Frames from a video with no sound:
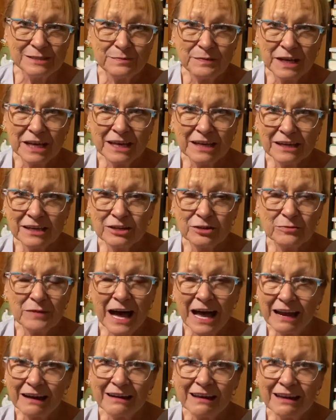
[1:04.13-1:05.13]
bugging them.
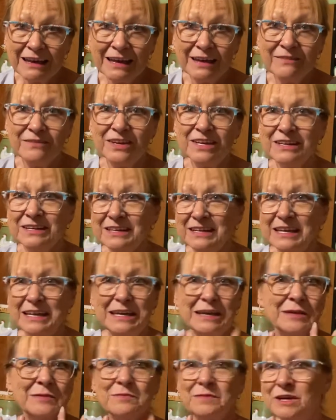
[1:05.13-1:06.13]
I love it,
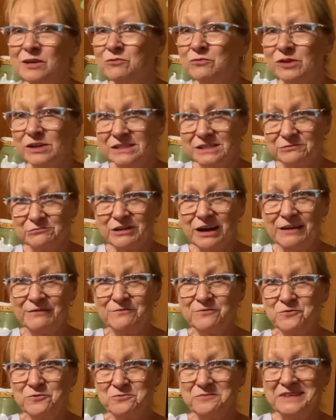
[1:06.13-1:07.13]
but it wasn't right
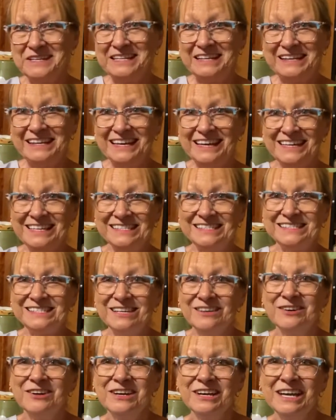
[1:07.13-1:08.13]
for me today.
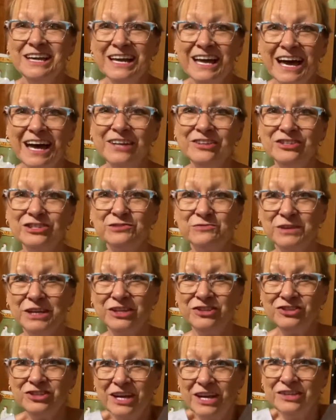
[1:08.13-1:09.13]
So I just went
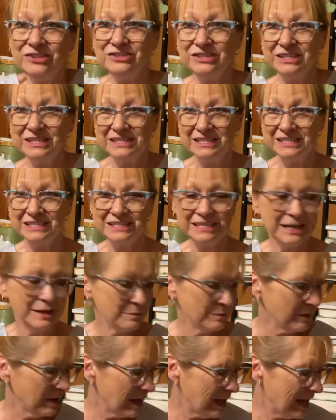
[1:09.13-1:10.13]
and changed into
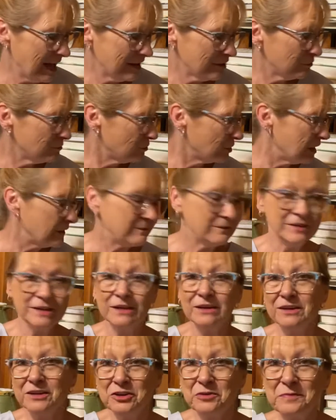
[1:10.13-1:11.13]
something lighter where I feel
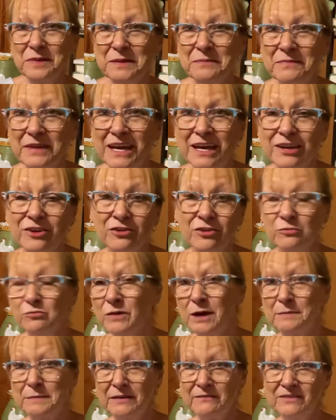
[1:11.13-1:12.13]
a little bit better. And
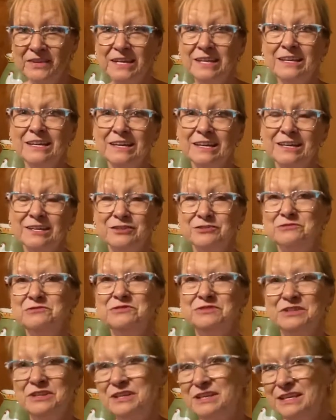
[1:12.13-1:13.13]
while my video
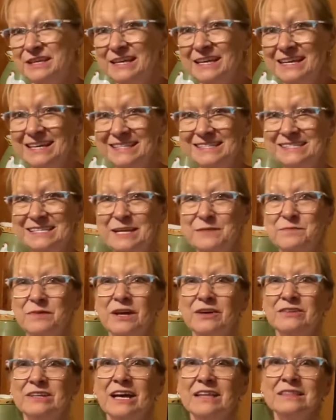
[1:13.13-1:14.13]
is
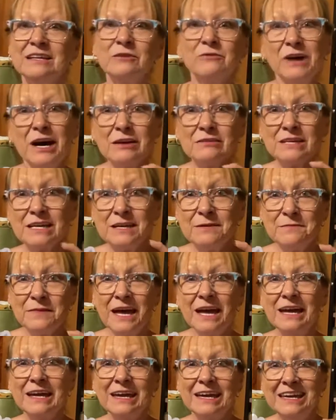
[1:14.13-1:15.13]
uploading, I thought I'll come
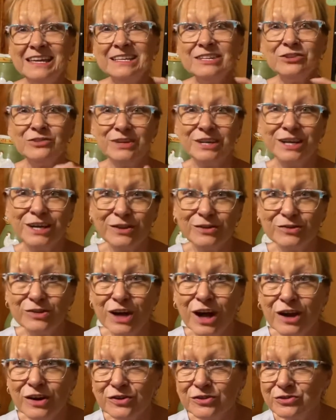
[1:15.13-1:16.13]
back and do another
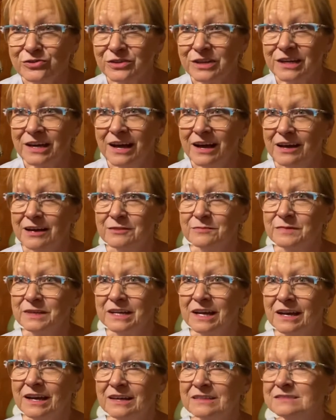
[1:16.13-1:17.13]
Dollar Tree haul
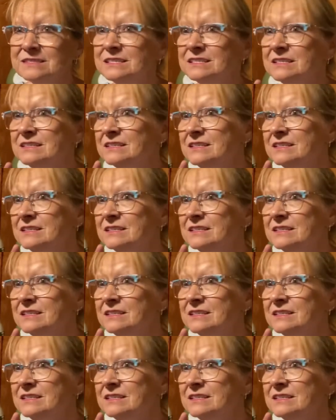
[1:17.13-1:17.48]
because